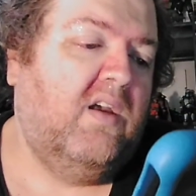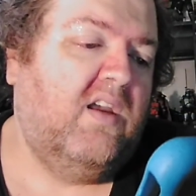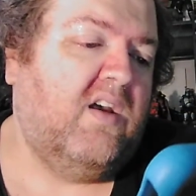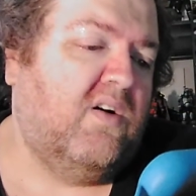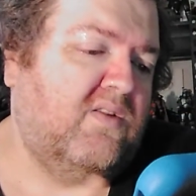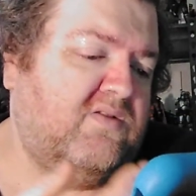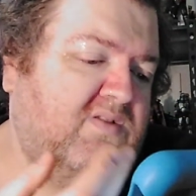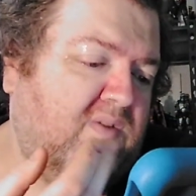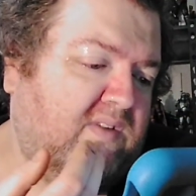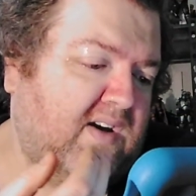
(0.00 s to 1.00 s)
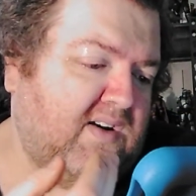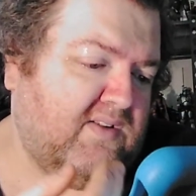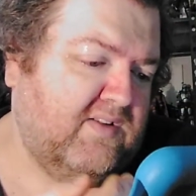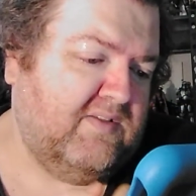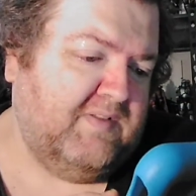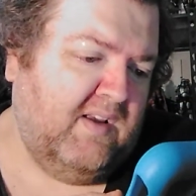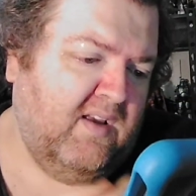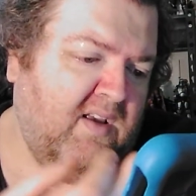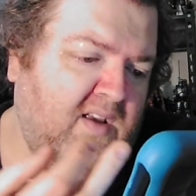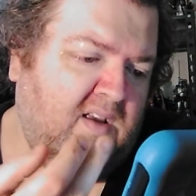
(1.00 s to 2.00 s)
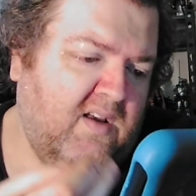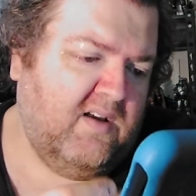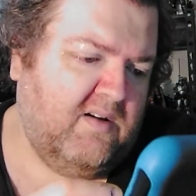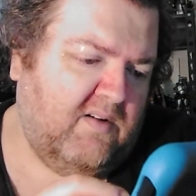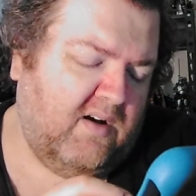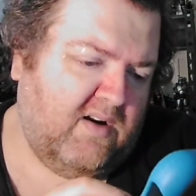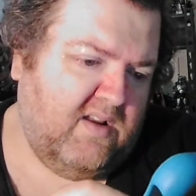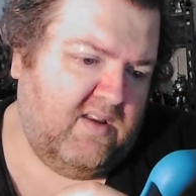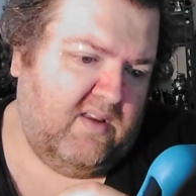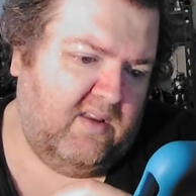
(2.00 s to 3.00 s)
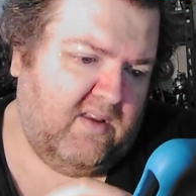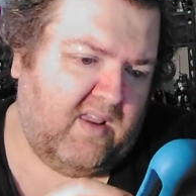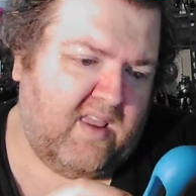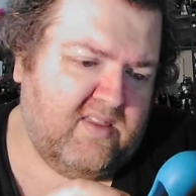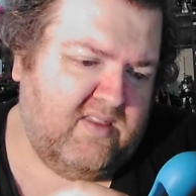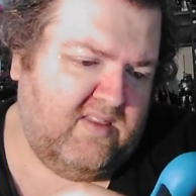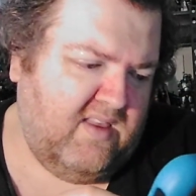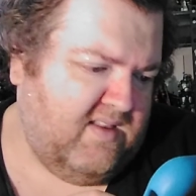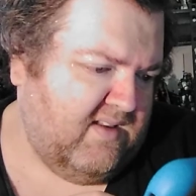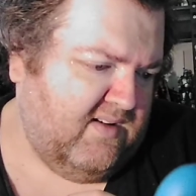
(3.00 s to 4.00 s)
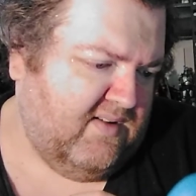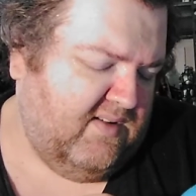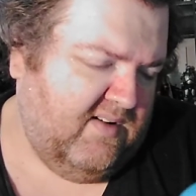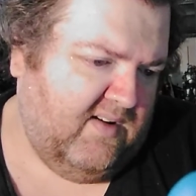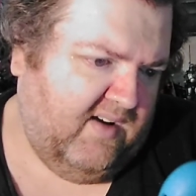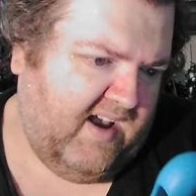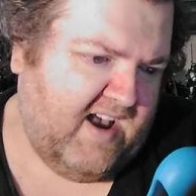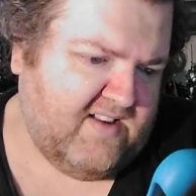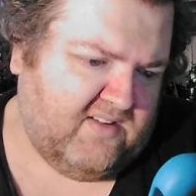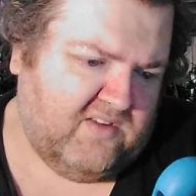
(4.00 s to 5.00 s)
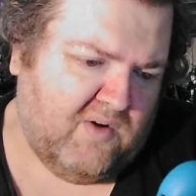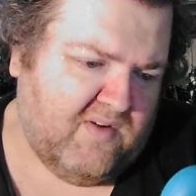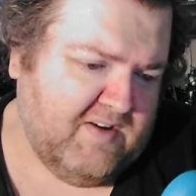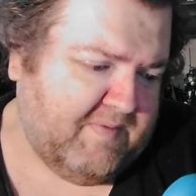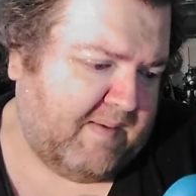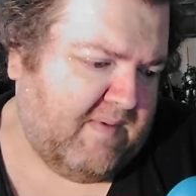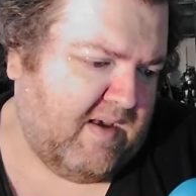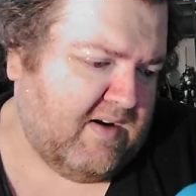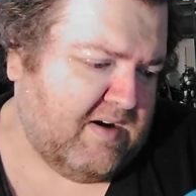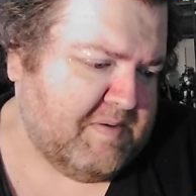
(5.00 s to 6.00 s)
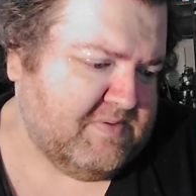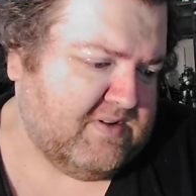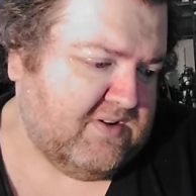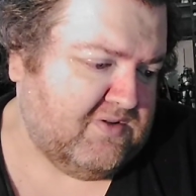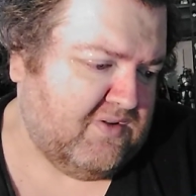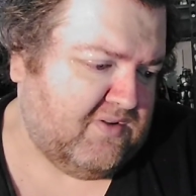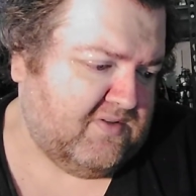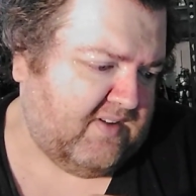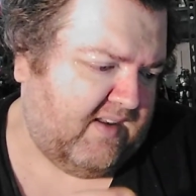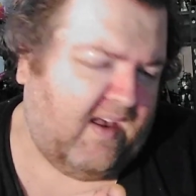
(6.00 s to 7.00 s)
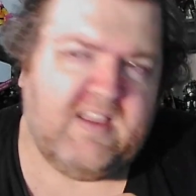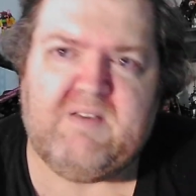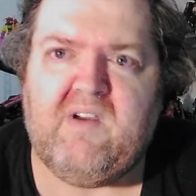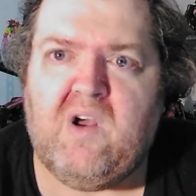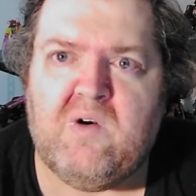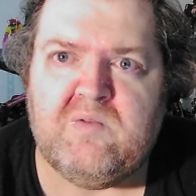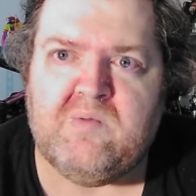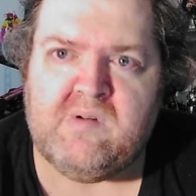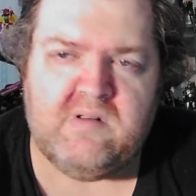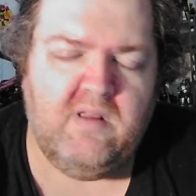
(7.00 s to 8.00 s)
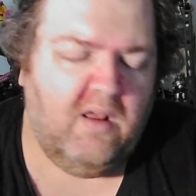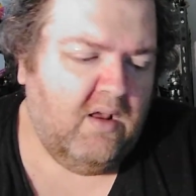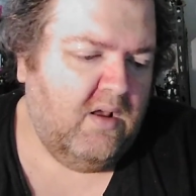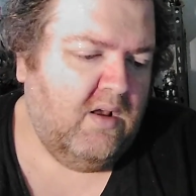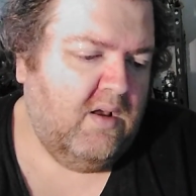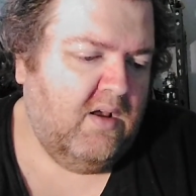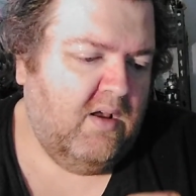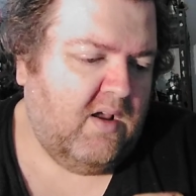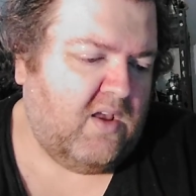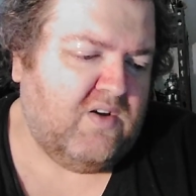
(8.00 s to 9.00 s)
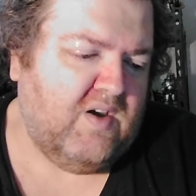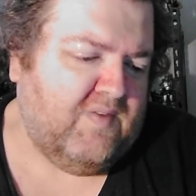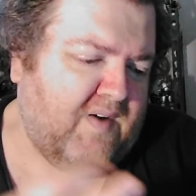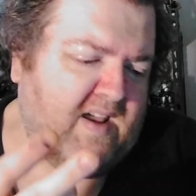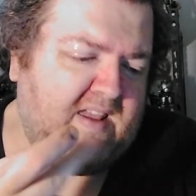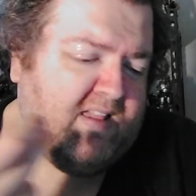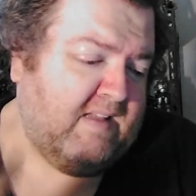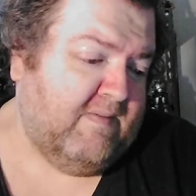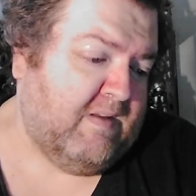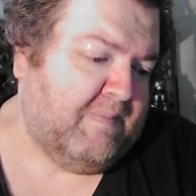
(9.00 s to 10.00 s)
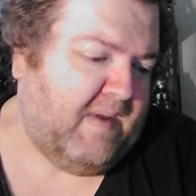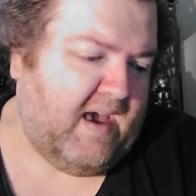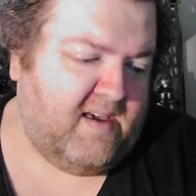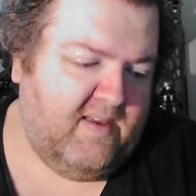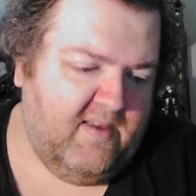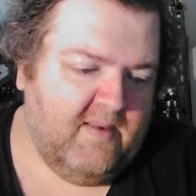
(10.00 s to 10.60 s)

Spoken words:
And it holds 2 characters on it, and I think it has a token, but I'm not 100% sure. I never owned one. I couldn't find anything in the back.